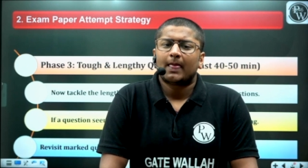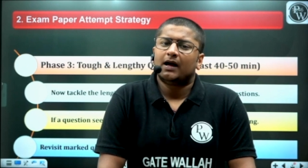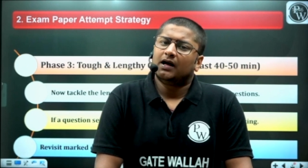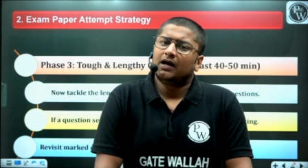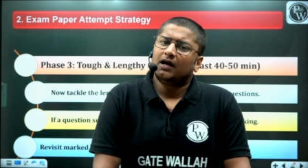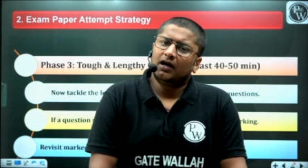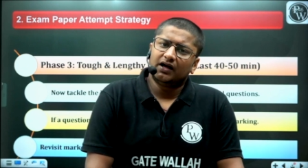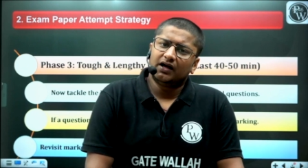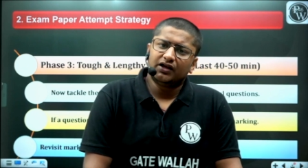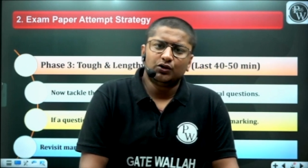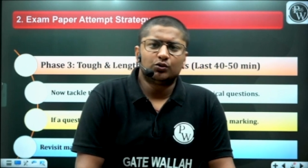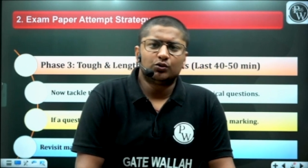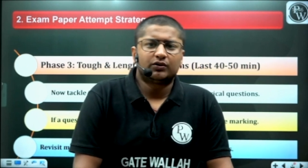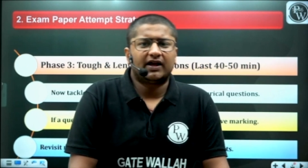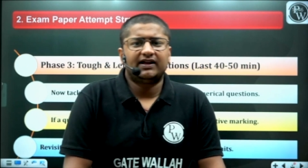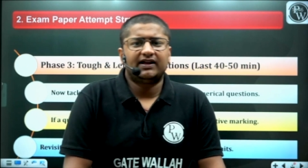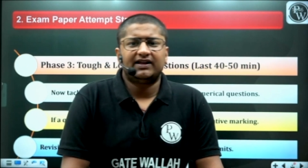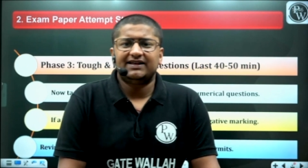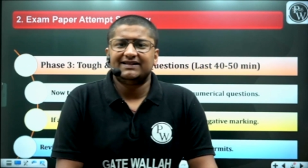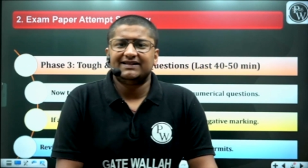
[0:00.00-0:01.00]
uh, you can
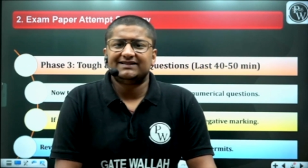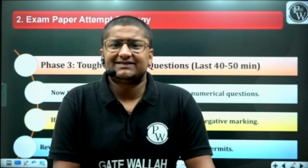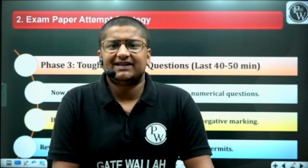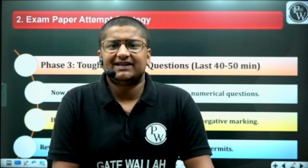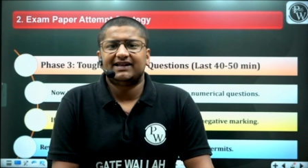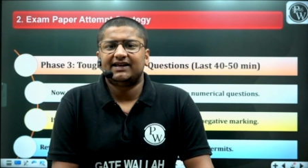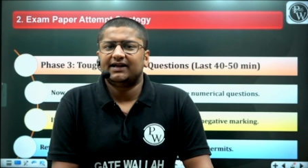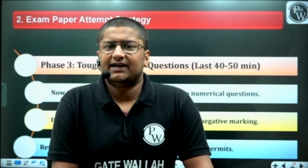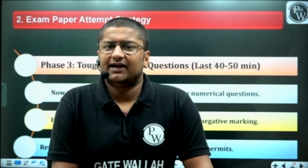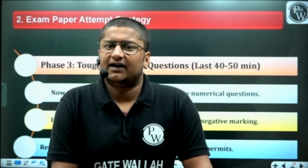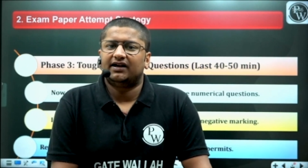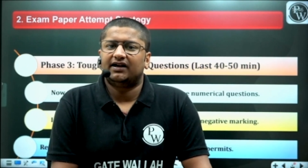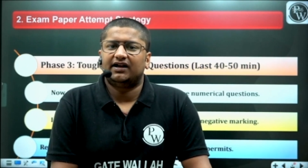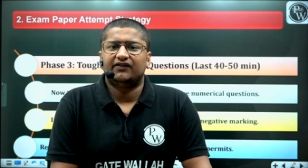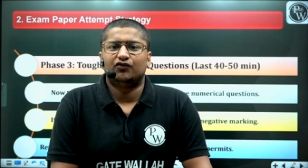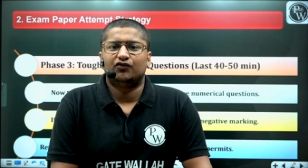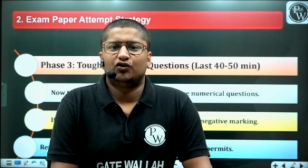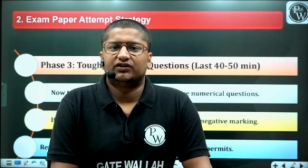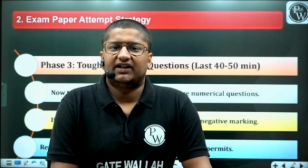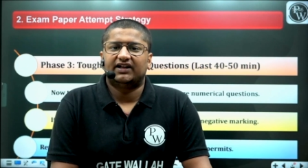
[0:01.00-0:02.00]
easily uh,
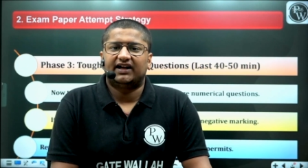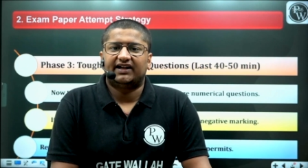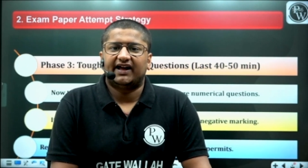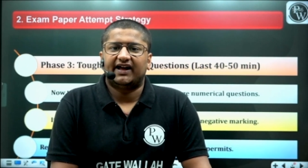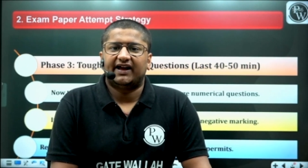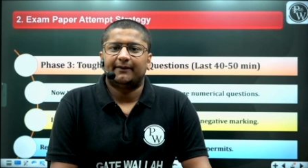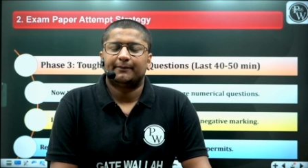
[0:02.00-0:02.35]
devote that time